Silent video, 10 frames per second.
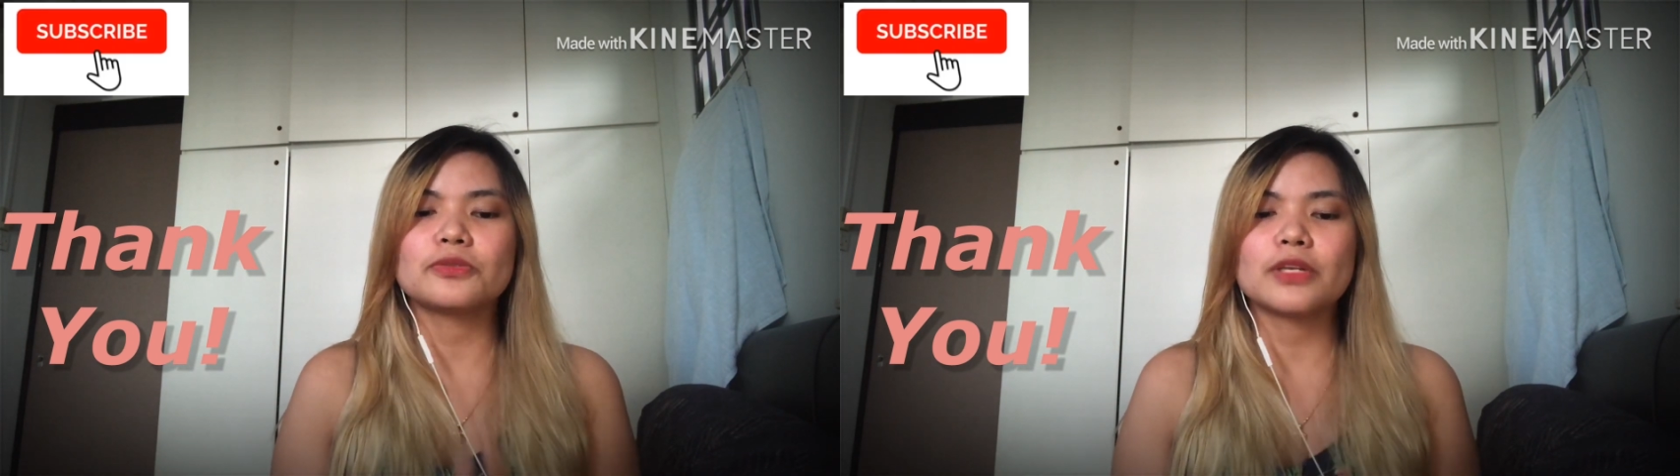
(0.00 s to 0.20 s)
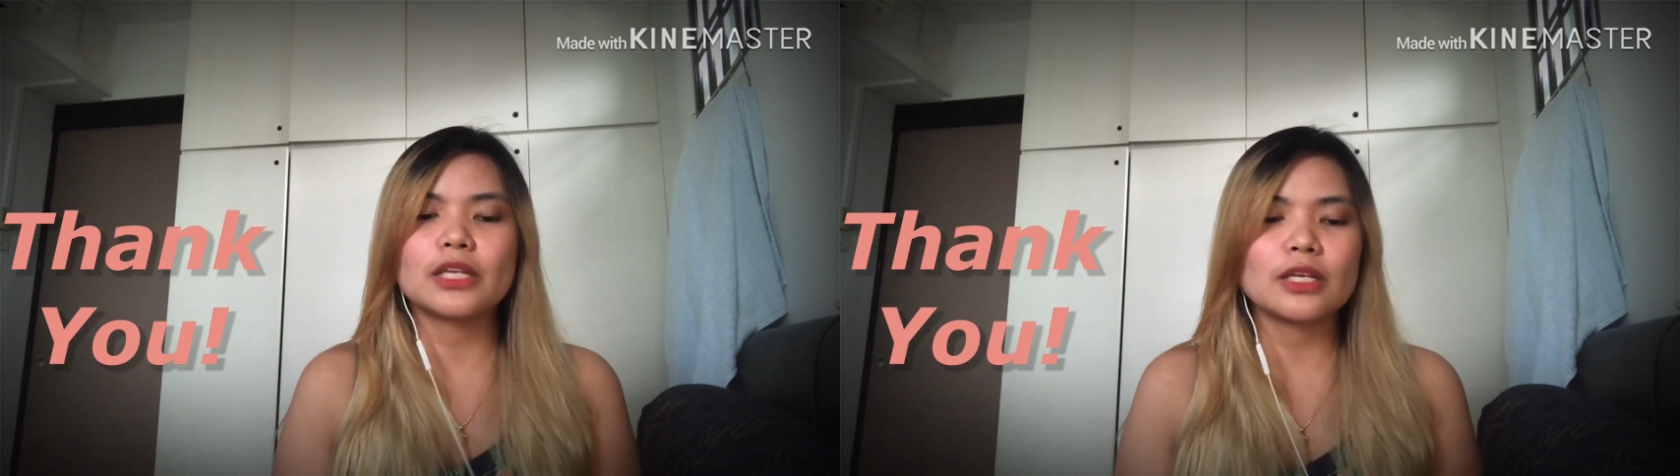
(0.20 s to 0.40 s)

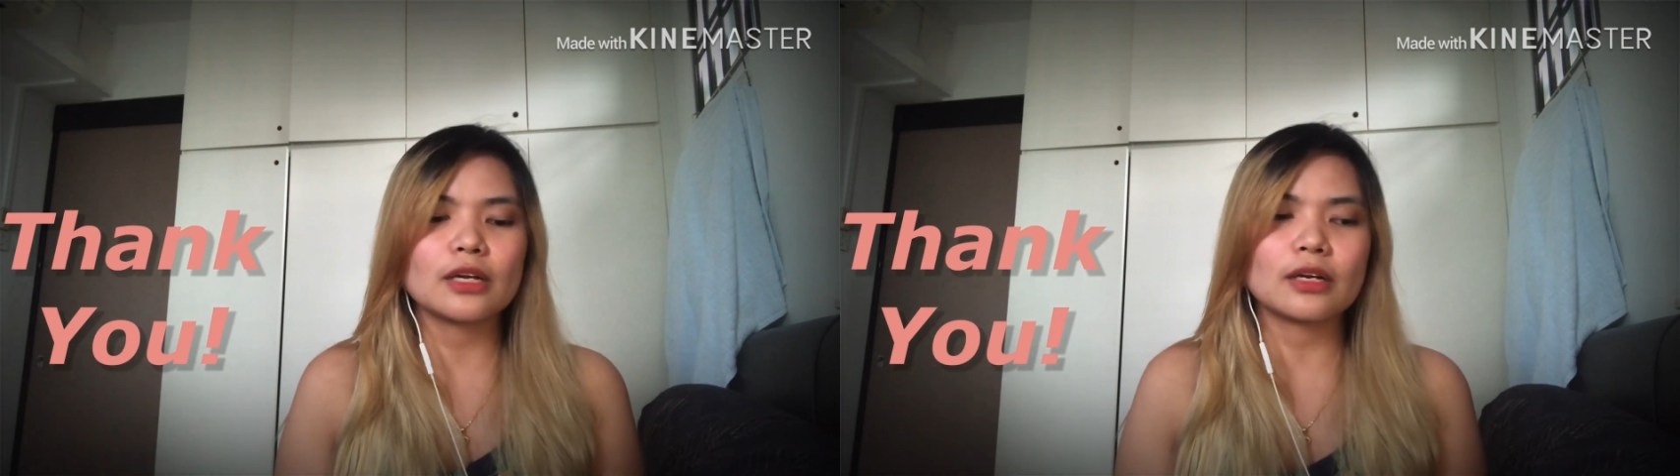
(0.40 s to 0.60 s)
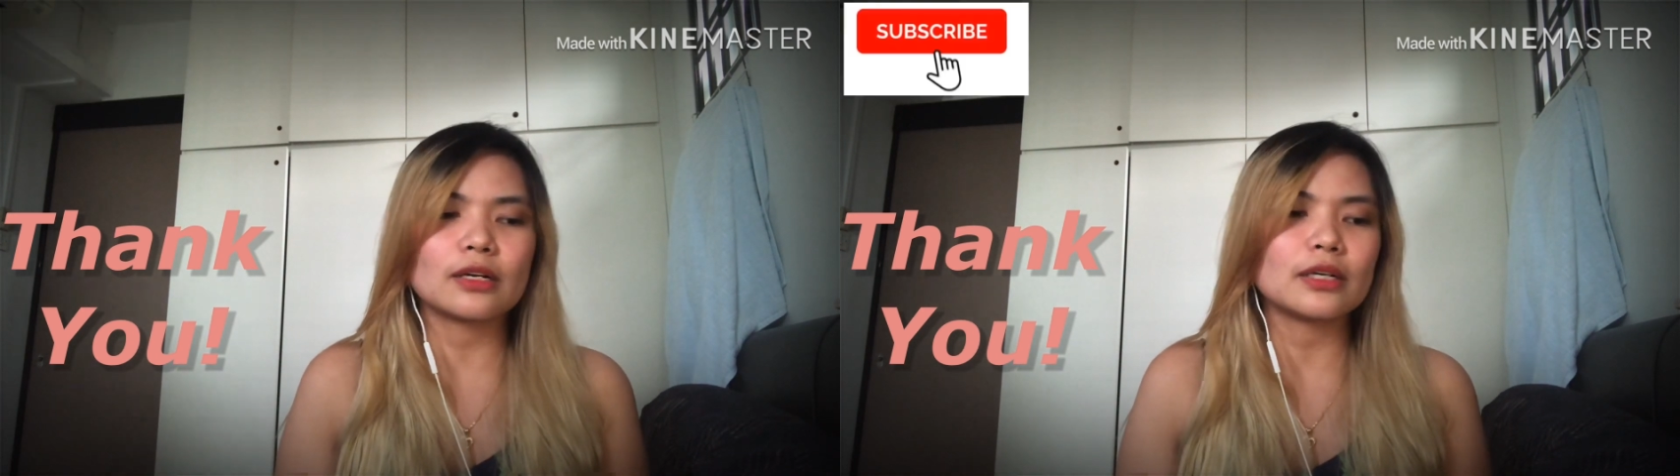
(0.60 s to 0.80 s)

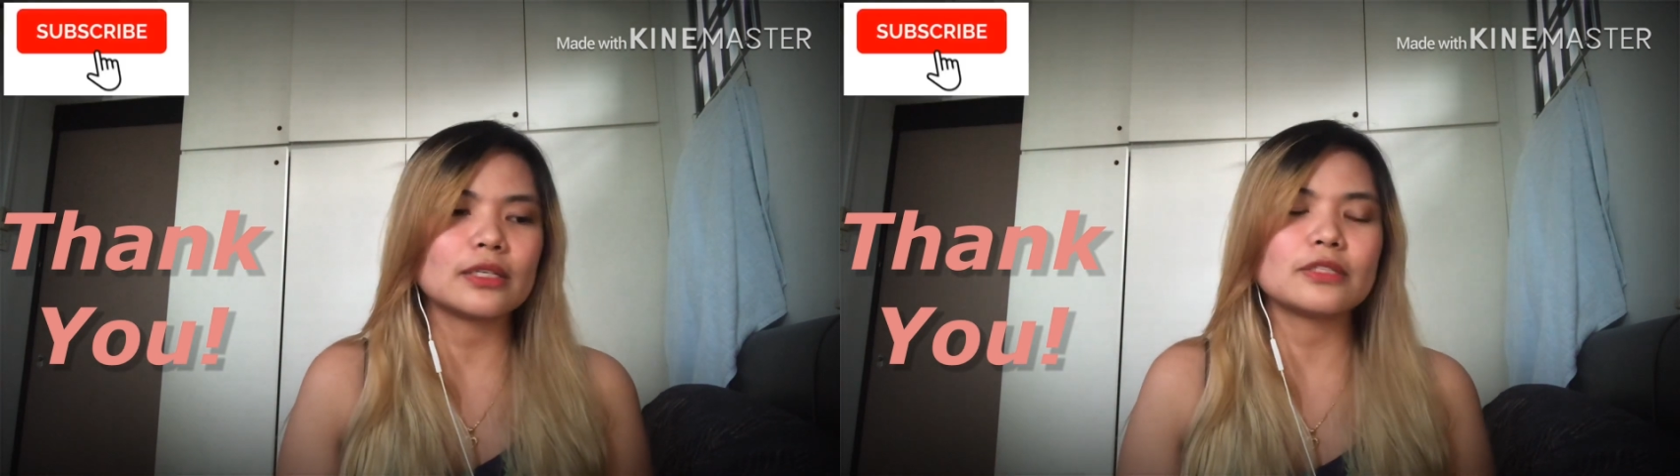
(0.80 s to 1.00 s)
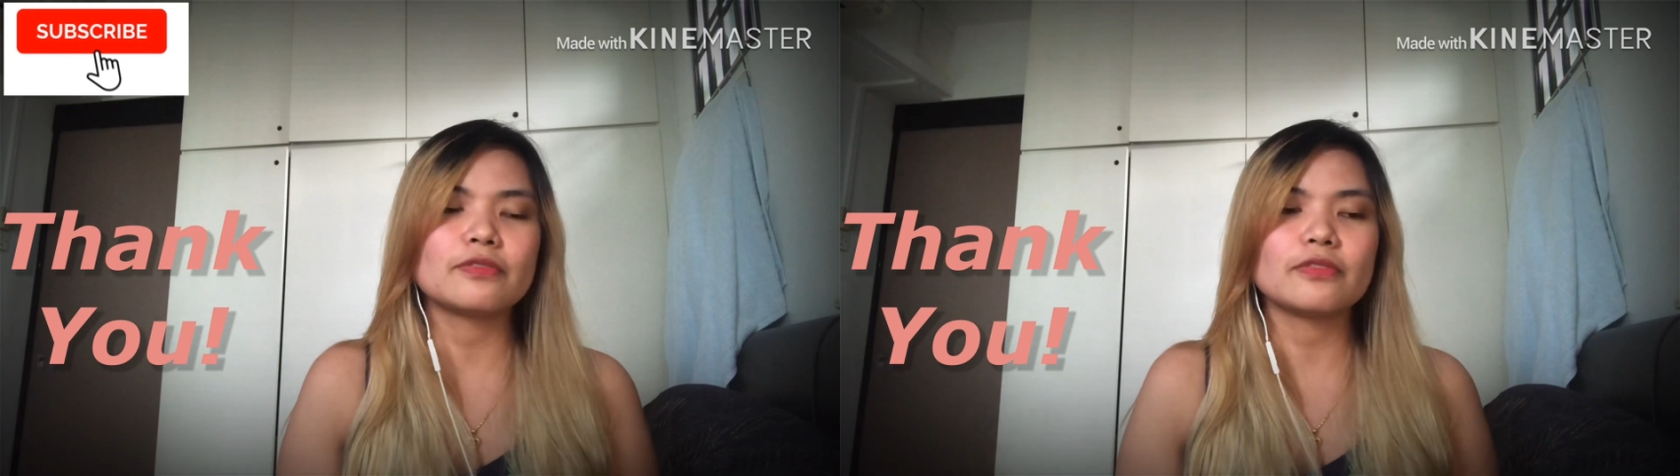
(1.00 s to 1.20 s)

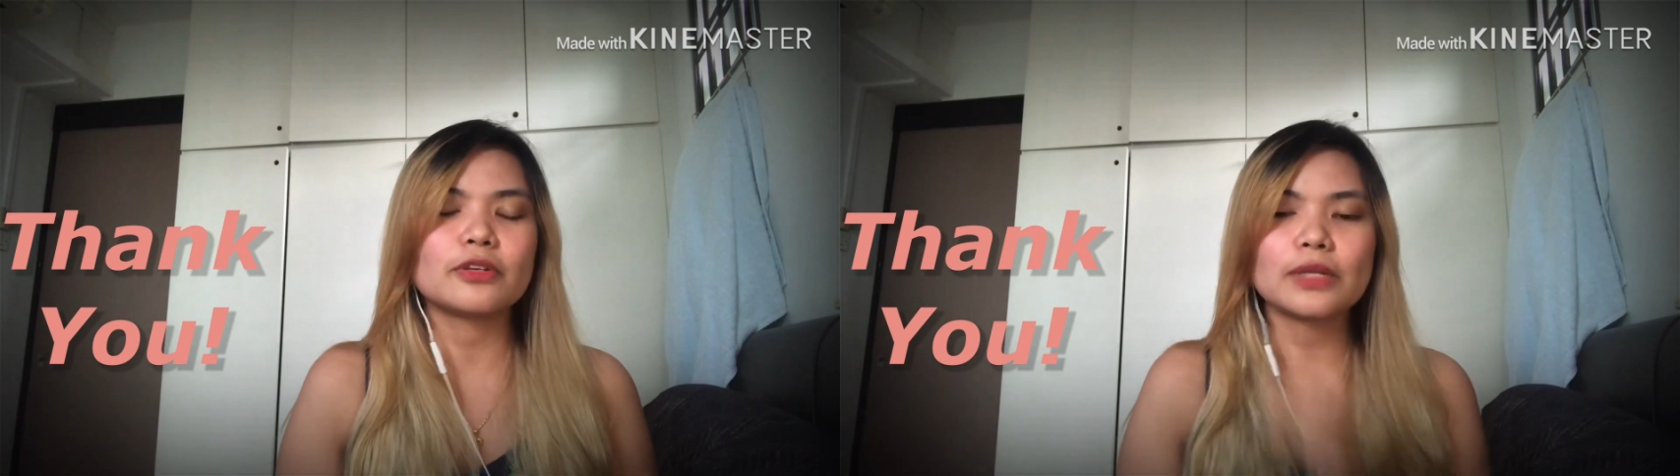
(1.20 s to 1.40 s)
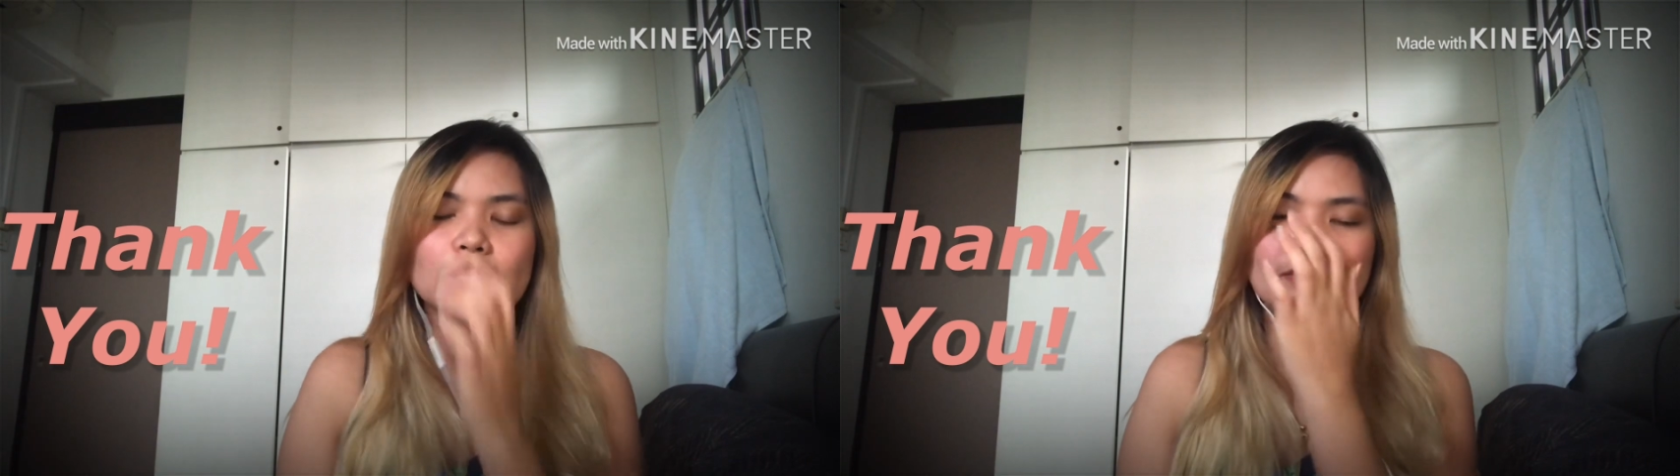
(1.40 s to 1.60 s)

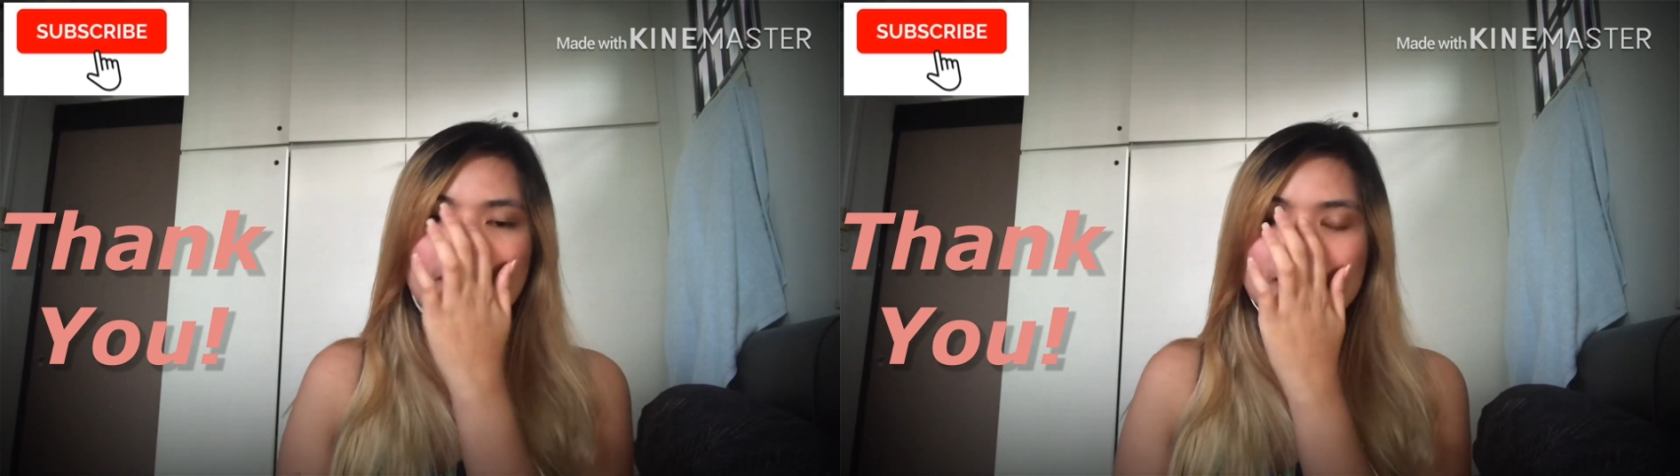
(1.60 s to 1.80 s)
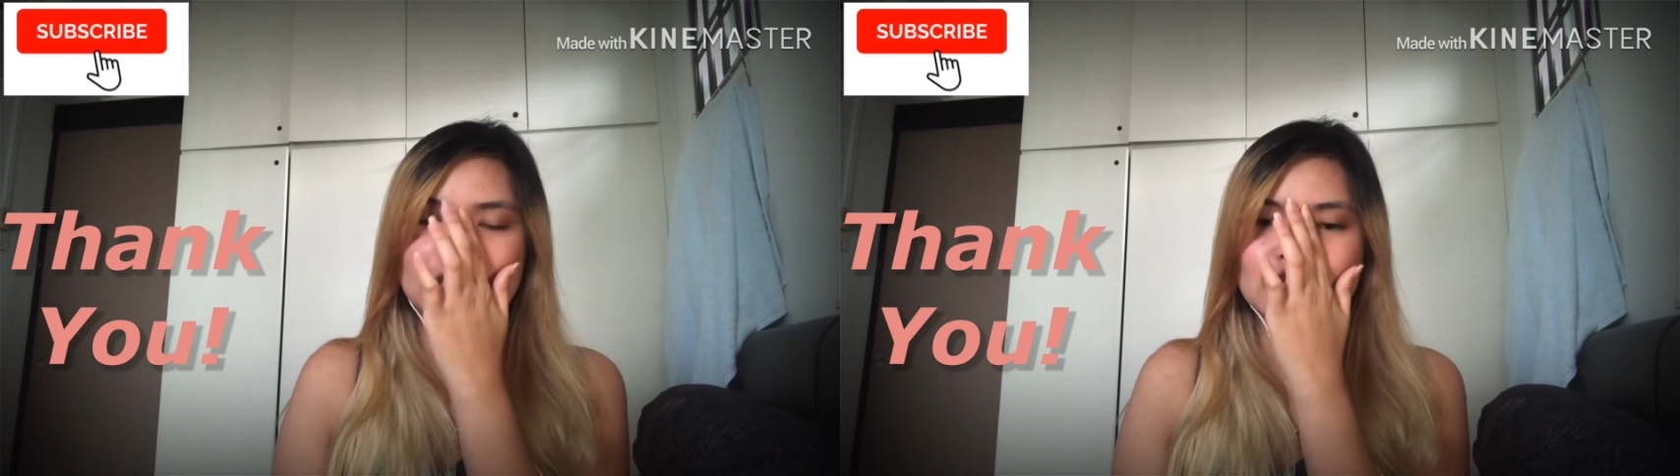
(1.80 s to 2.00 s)
really
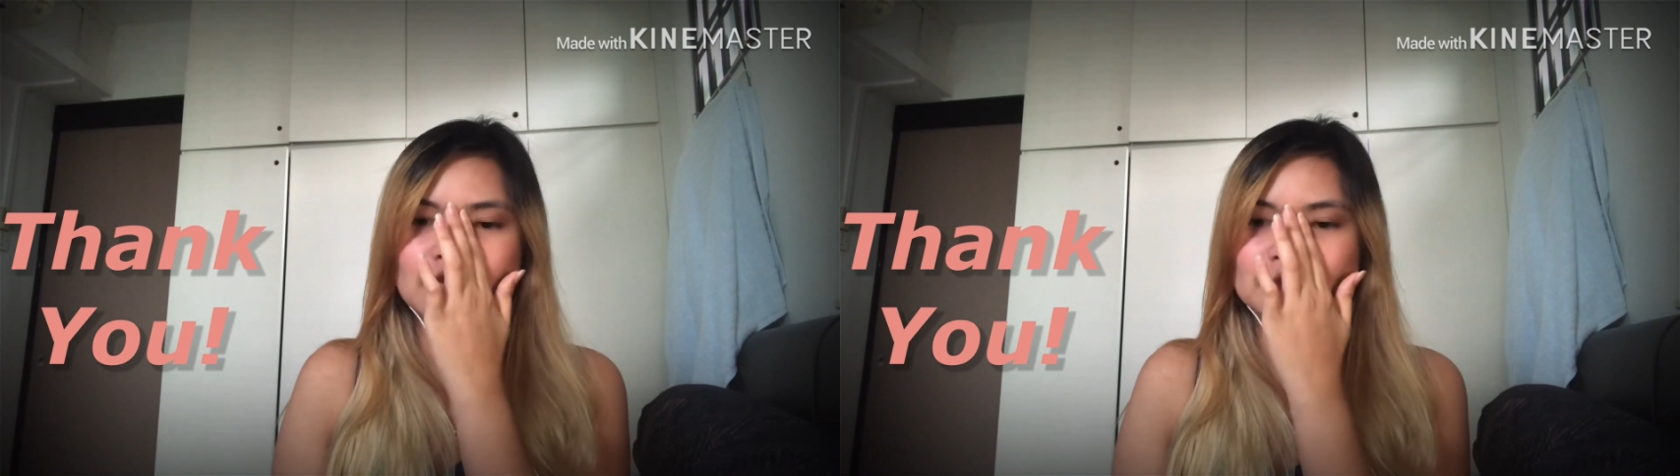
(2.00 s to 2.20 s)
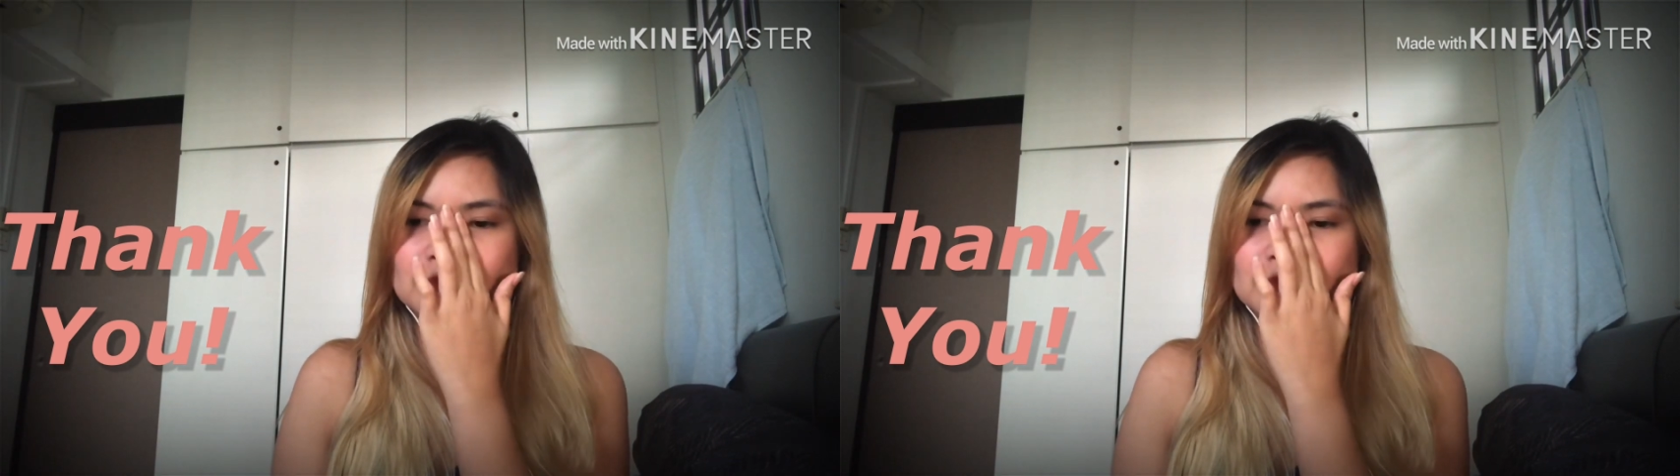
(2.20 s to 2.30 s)
very,